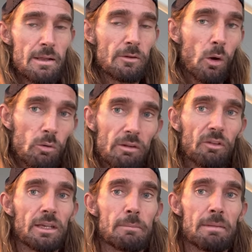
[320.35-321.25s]
The only
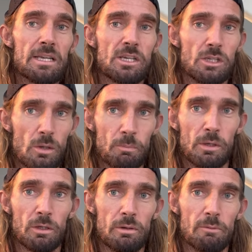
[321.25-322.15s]
thing that might stop
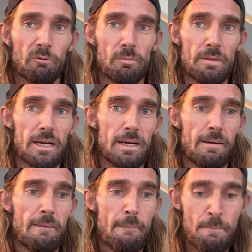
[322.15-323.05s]
you doing from that
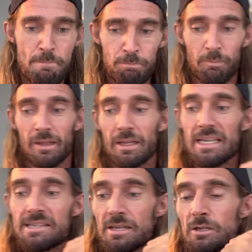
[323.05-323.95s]

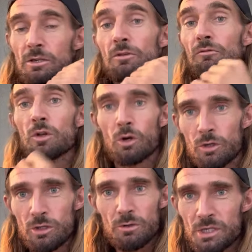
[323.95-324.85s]
is you're not
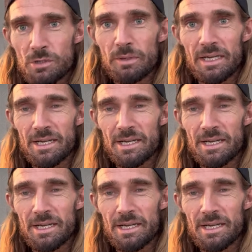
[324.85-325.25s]
used to it.